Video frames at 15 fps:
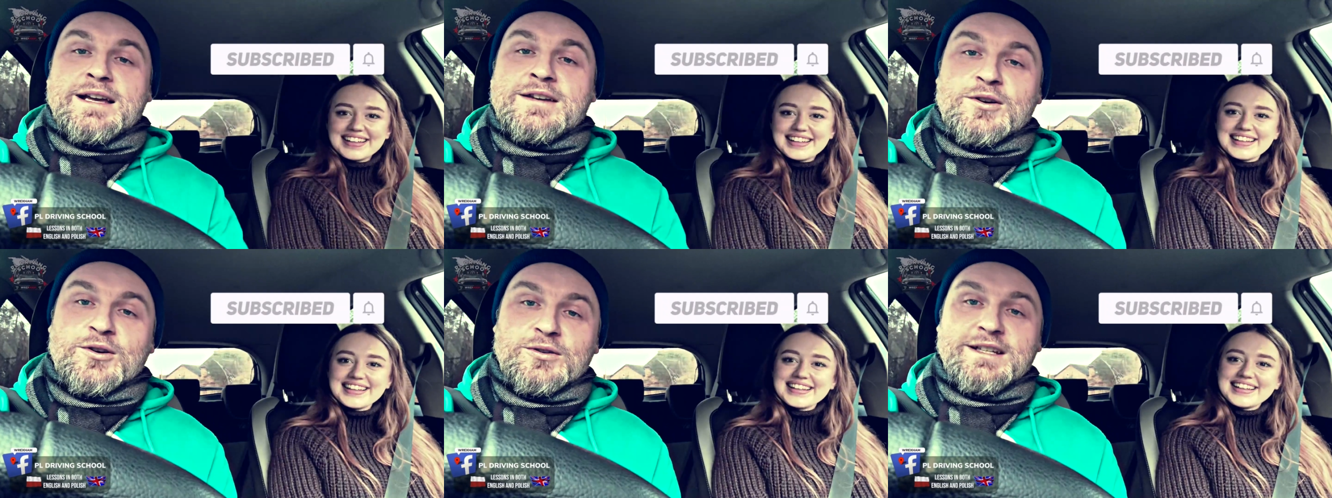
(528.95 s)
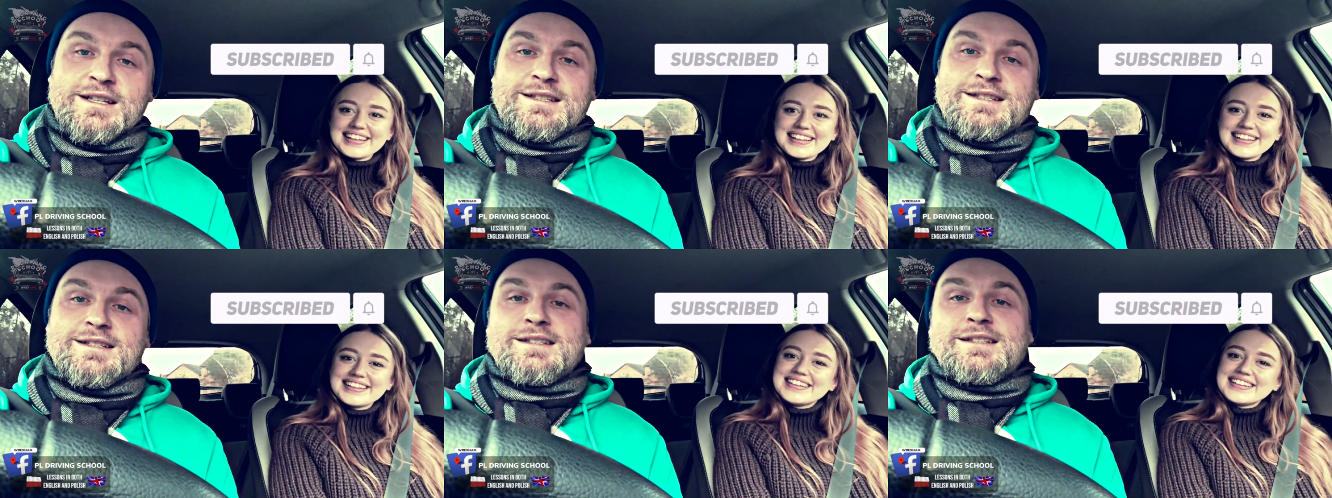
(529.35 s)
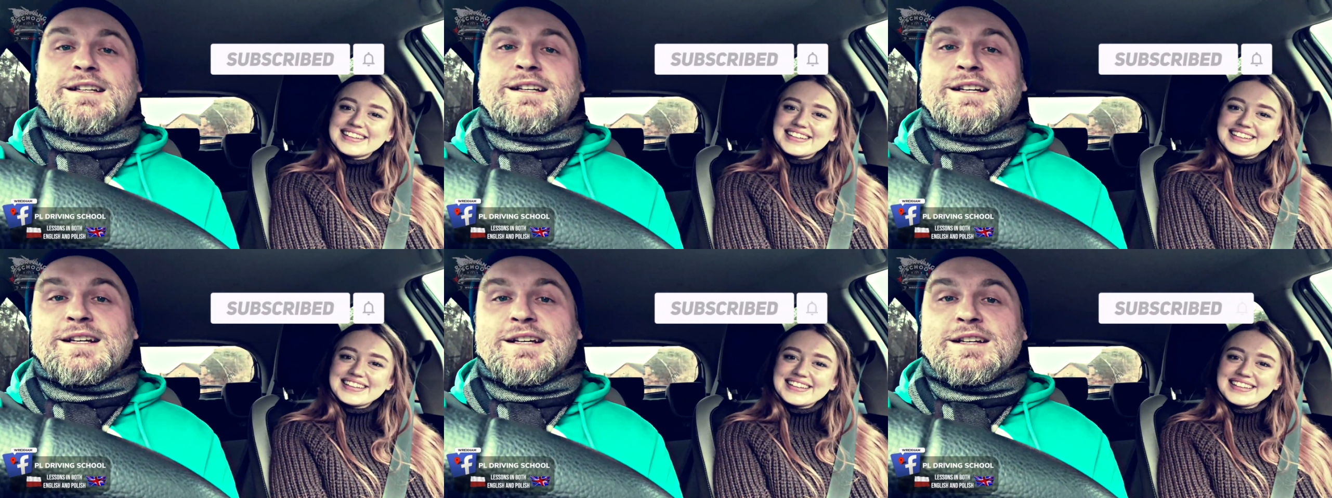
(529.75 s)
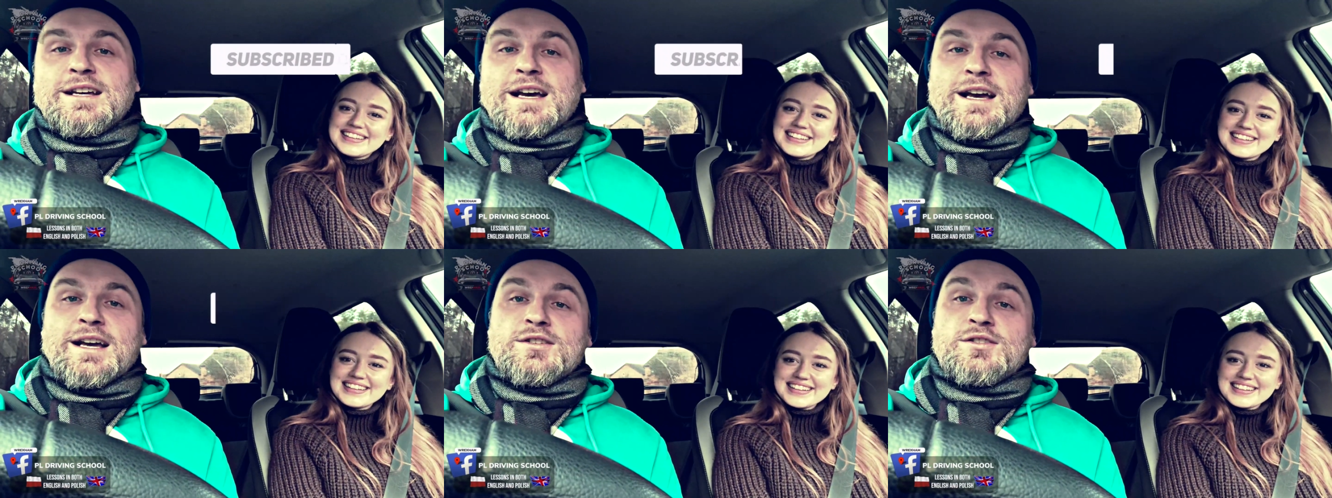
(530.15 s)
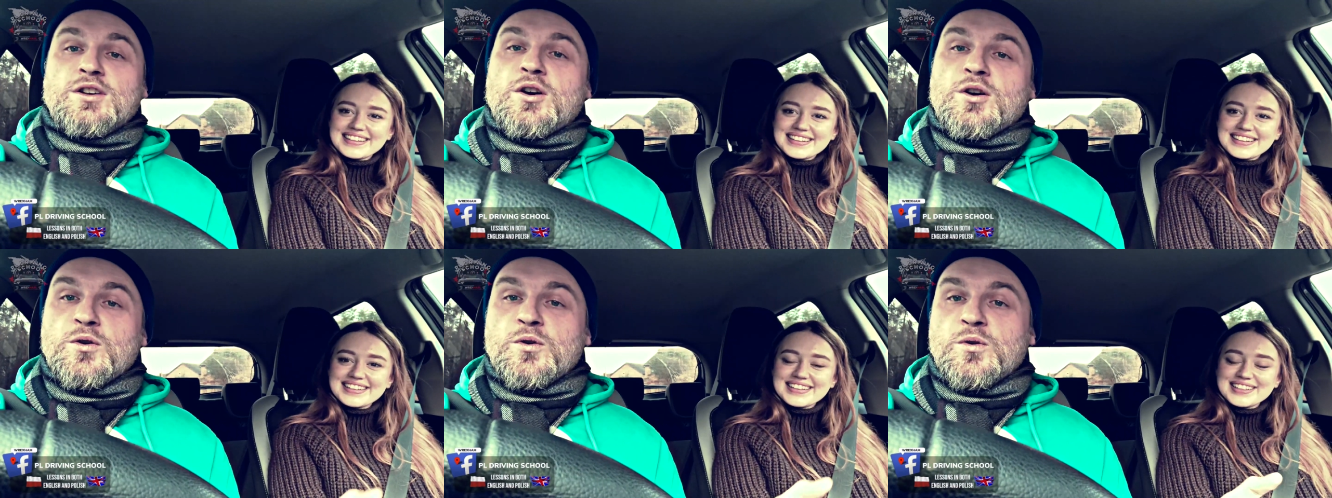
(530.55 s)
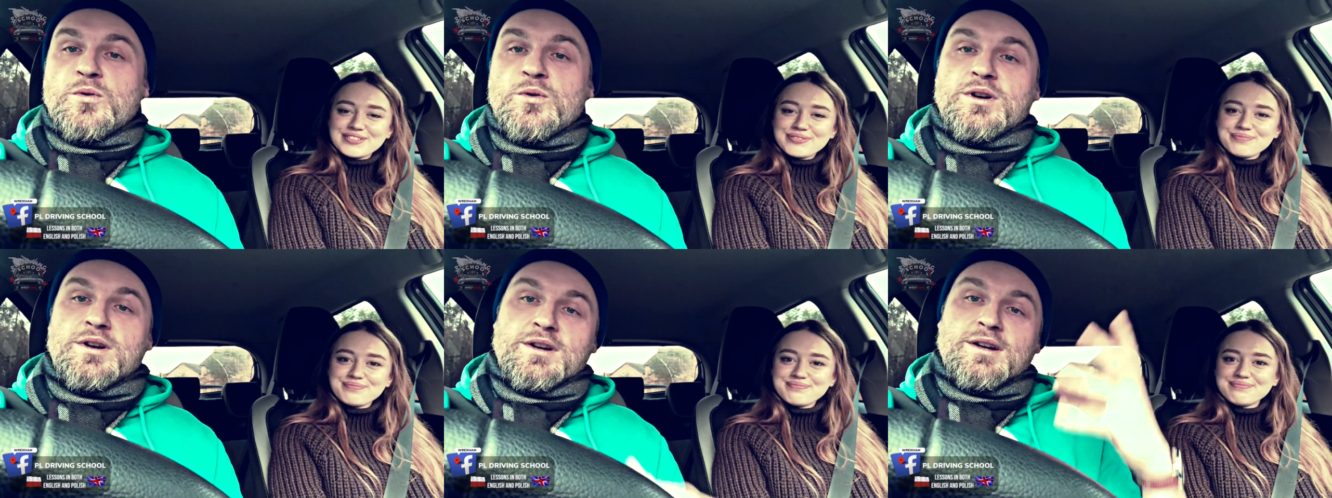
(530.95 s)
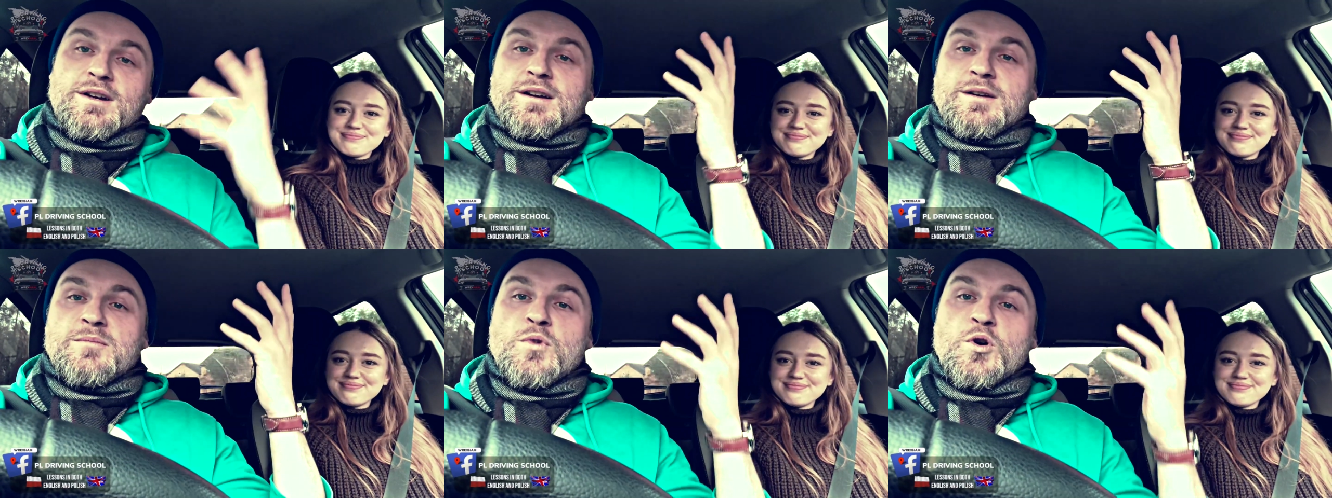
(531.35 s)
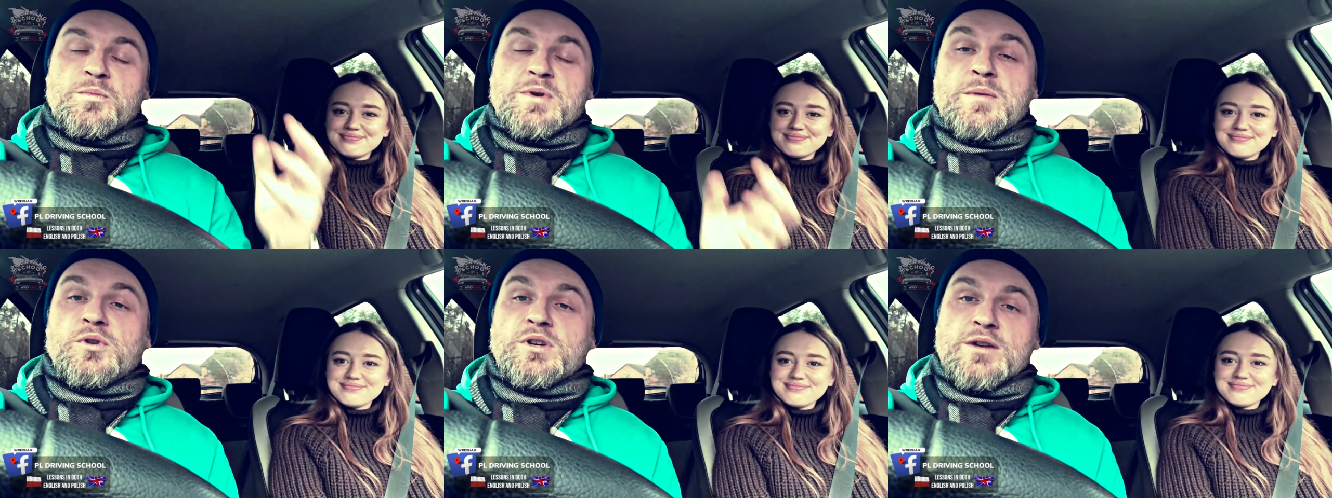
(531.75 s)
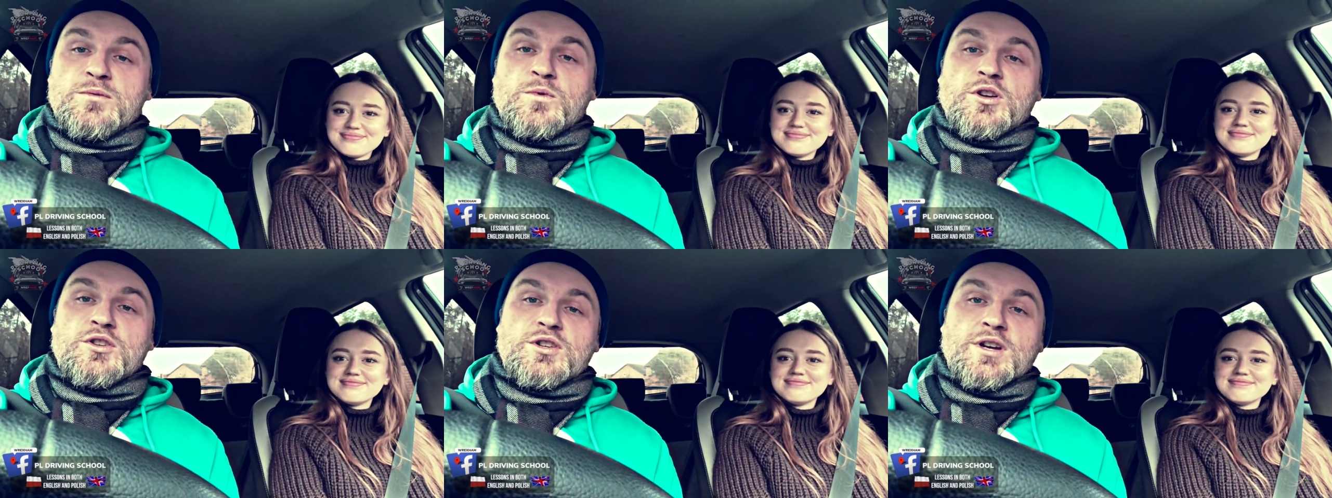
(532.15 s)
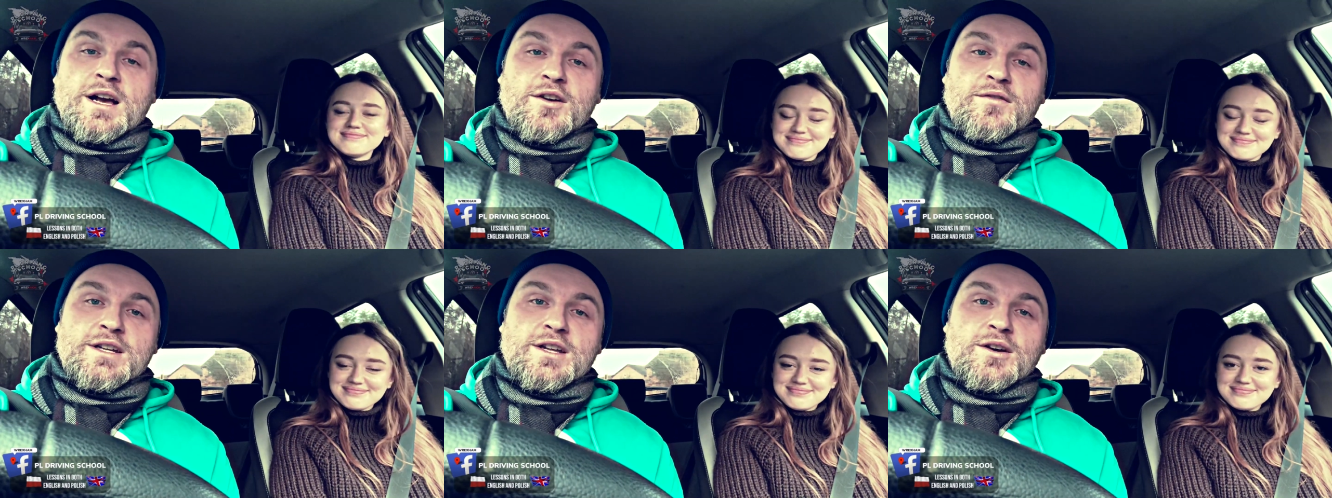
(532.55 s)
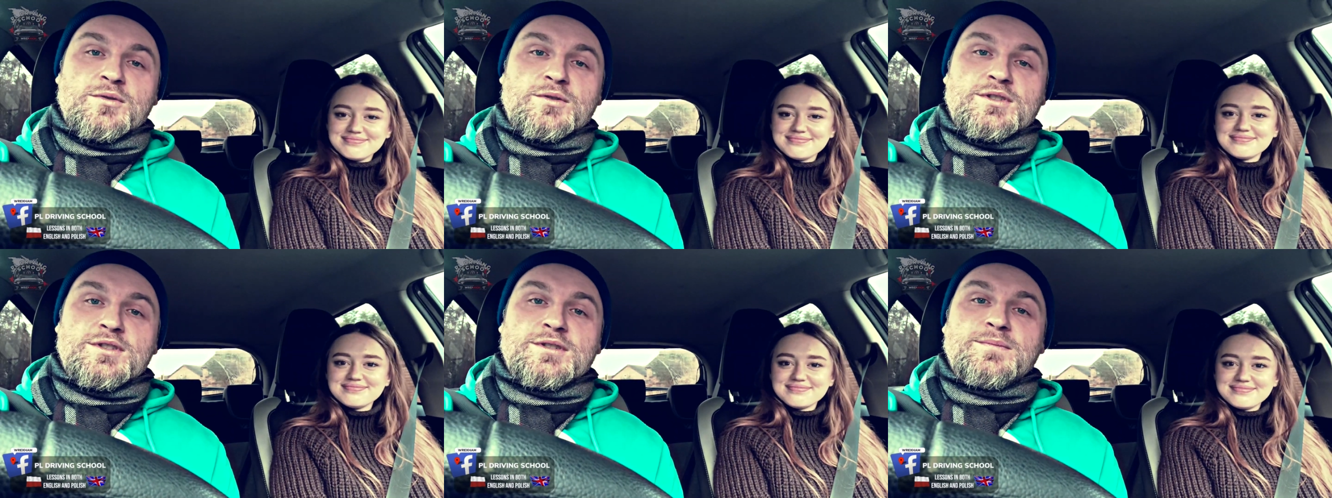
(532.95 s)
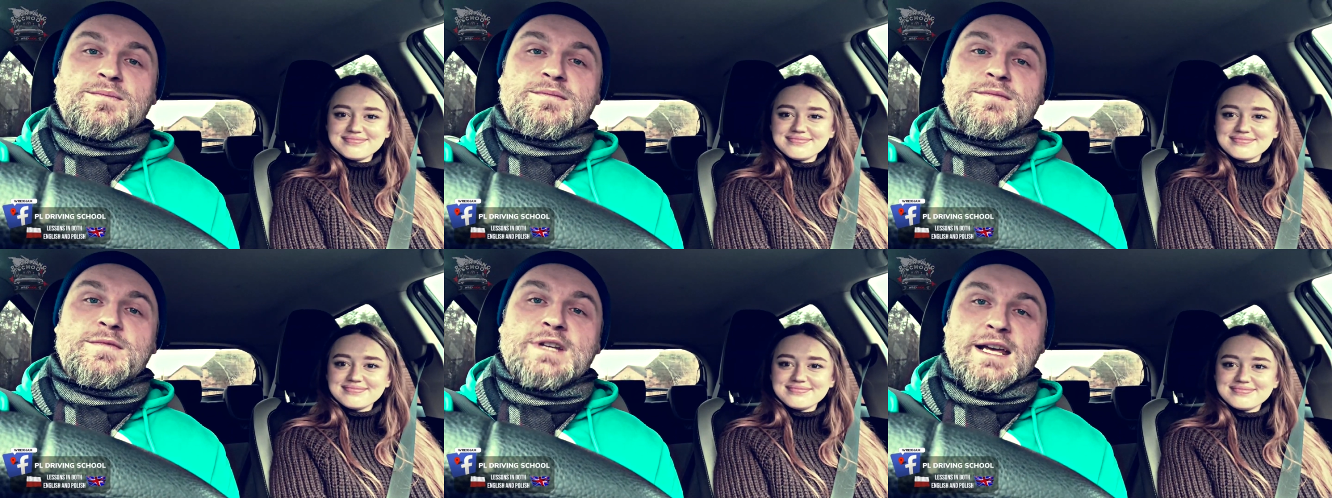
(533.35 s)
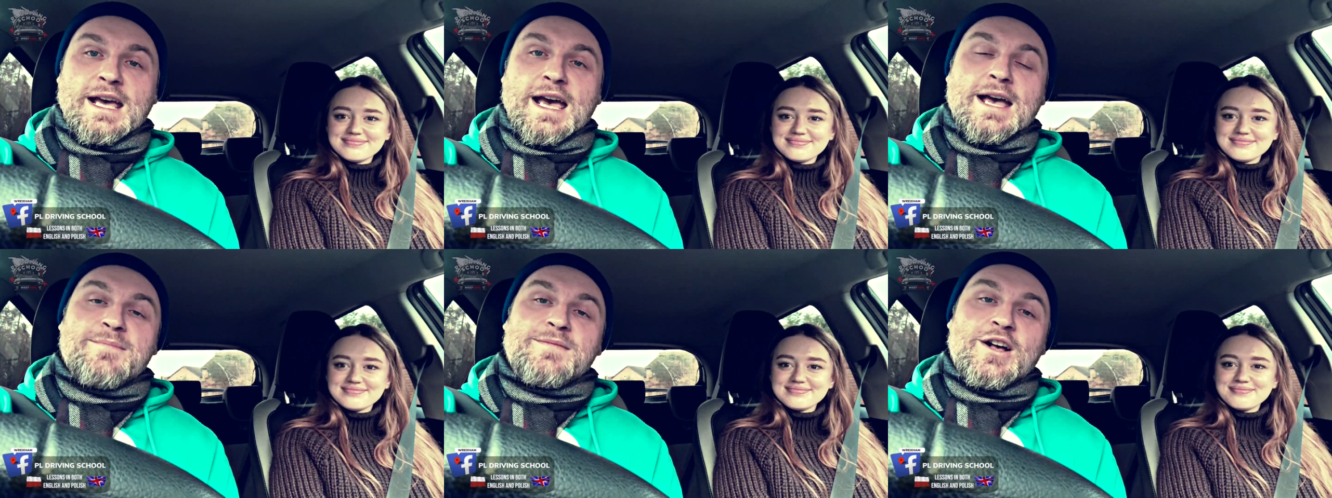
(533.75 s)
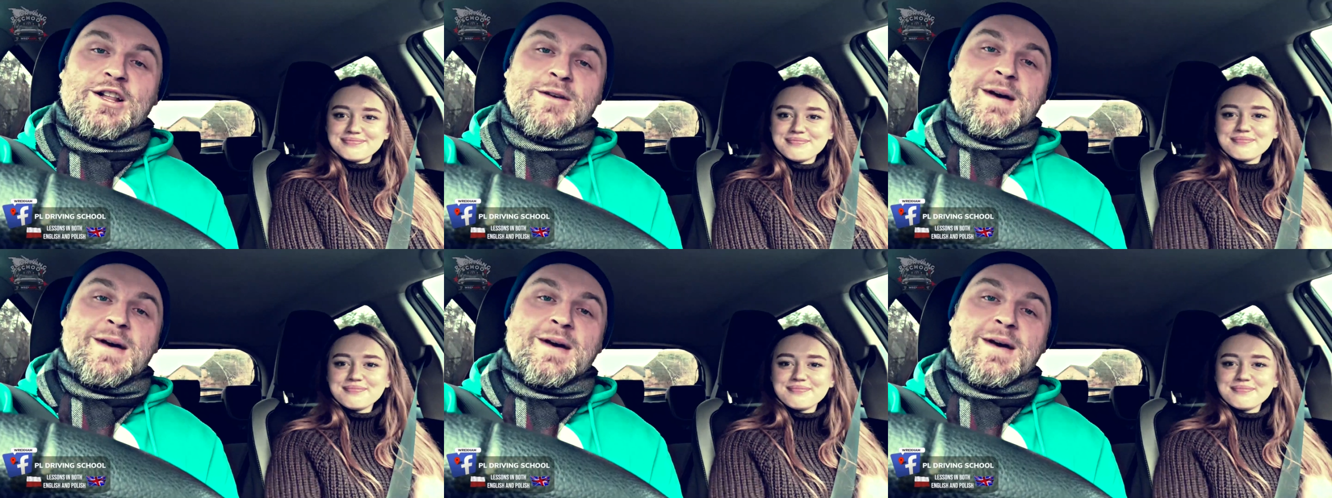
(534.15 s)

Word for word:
Speaker 1: and all this, uh, so more people can watch our videos. Take care, all the